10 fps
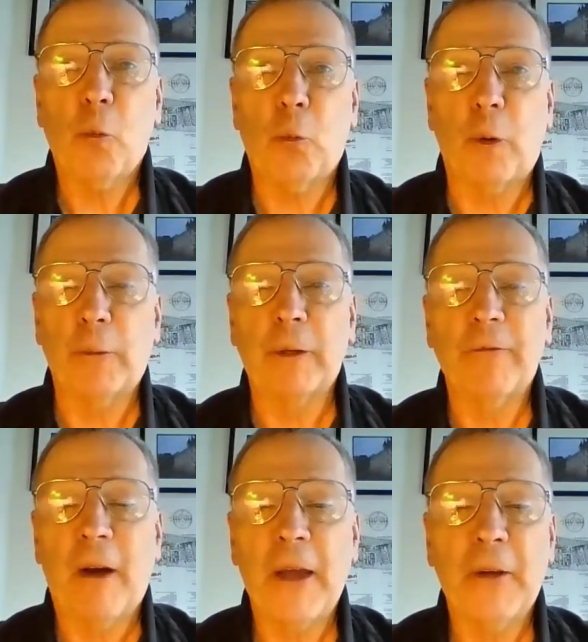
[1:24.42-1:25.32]
Word
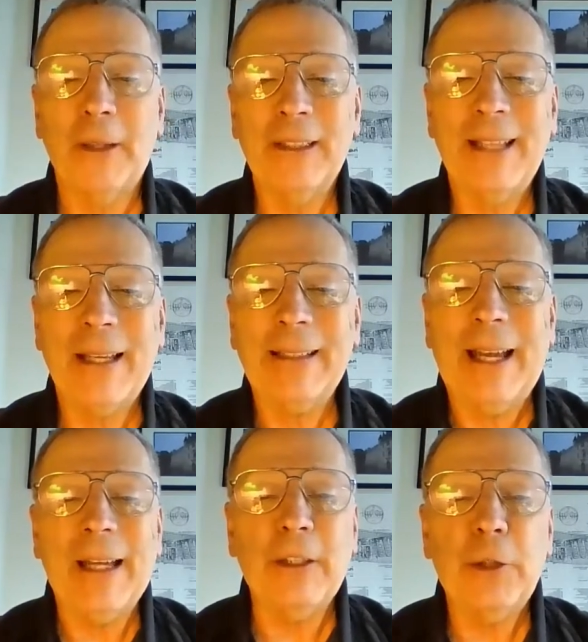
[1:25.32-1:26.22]
Refiner is
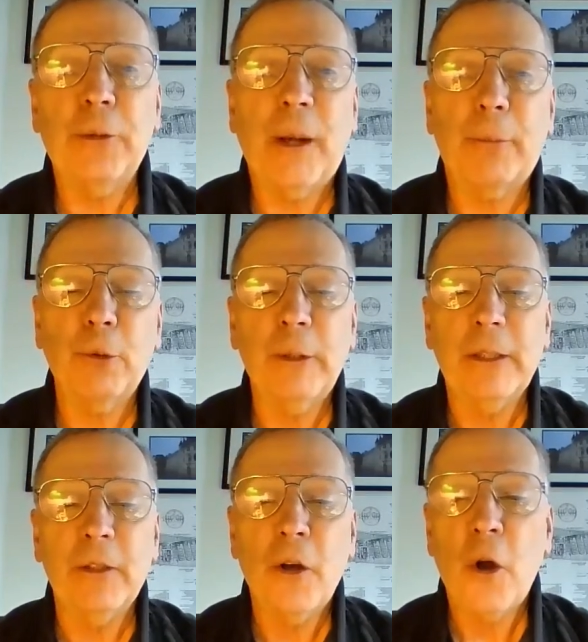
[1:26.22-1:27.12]
dedicated to uprooting